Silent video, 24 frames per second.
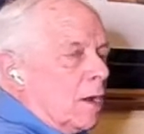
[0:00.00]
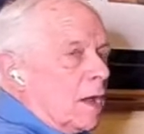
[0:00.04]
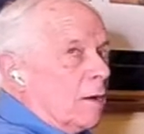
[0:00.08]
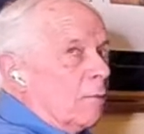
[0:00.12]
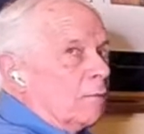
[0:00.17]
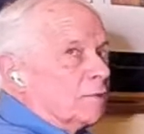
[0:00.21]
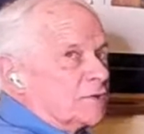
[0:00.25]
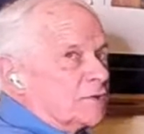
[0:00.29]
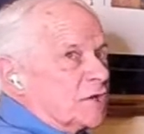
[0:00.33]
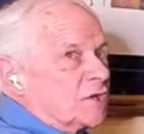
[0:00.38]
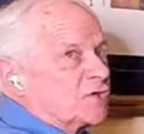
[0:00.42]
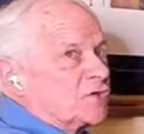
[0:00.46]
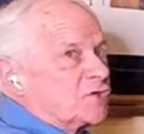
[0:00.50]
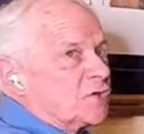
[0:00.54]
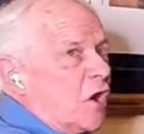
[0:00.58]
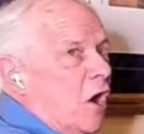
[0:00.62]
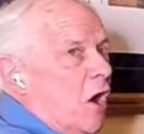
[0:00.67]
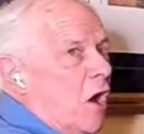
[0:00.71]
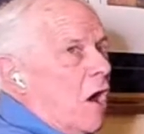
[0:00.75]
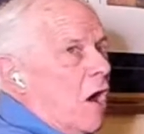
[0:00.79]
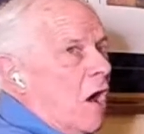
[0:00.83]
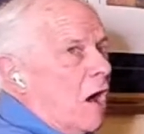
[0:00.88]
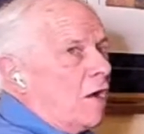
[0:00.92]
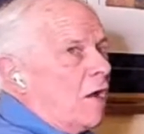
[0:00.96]
It was a
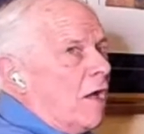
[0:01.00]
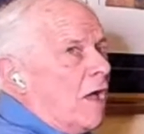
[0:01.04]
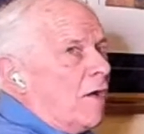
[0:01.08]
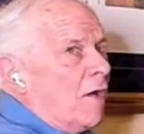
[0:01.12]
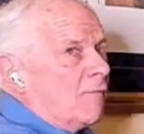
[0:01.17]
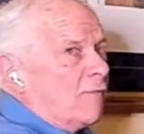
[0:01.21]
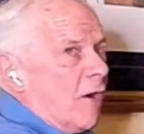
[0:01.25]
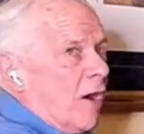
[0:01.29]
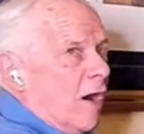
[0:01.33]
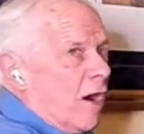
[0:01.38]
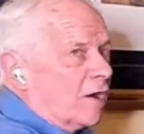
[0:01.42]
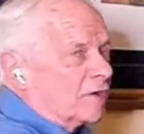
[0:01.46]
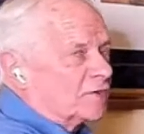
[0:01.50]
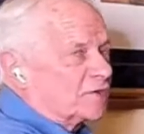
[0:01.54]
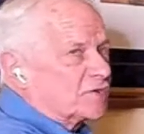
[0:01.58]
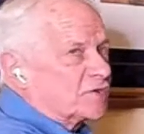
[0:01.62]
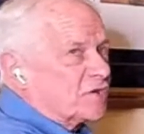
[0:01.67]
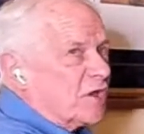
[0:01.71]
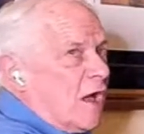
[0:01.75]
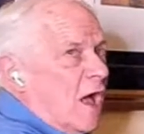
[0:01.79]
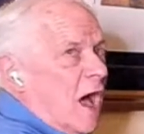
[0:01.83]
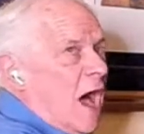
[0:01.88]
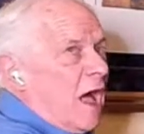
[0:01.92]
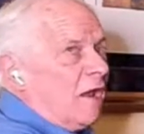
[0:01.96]
song for
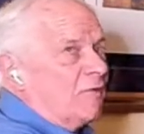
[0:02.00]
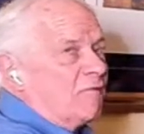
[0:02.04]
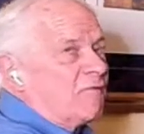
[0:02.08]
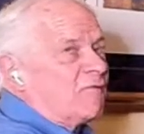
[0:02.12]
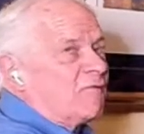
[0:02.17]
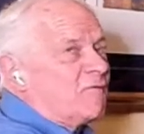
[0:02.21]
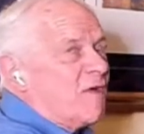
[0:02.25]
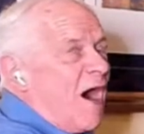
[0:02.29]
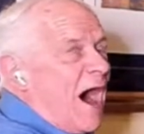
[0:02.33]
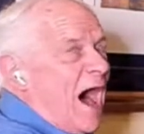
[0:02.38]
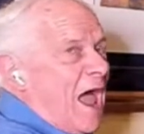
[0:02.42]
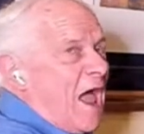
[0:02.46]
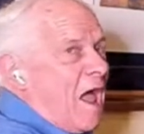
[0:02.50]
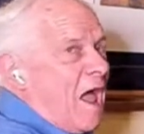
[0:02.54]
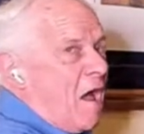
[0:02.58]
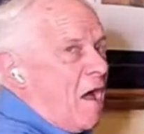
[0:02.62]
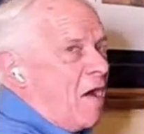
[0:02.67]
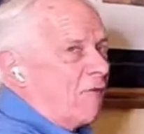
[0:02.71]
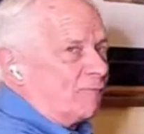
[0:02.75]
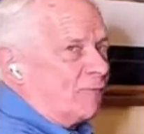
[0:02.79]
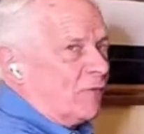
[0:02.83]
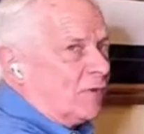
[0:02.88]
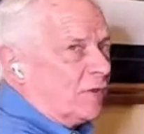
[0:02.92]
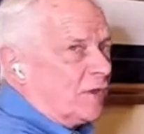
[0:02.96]
hearts on
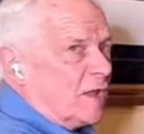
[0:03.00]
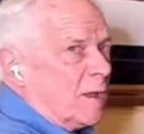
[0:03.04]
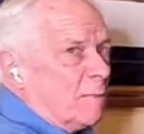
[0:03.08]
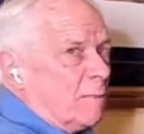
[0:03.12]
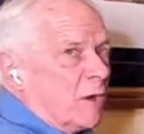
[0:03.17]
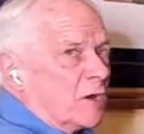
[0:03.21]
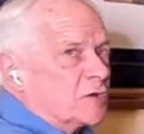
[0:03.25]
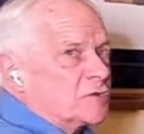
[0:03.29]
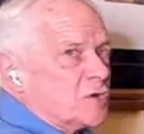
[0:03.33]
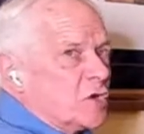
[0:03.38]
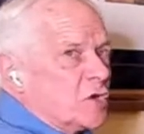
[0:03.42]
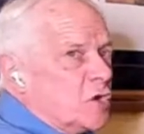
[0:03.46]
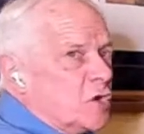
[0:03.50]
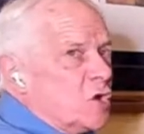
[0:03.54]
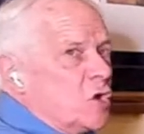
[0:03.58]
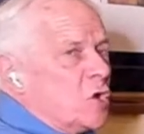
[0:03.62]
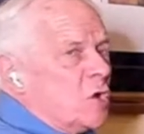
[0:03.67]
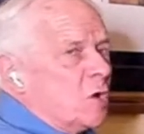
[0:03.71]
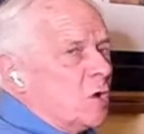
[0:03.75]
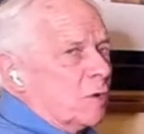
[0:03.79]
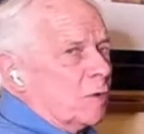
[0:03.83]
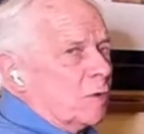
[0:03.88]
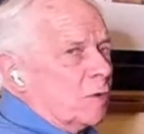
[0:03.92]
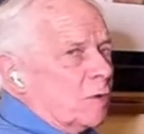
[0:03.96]
fire for
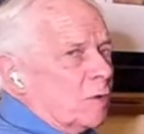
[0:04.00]
liberty.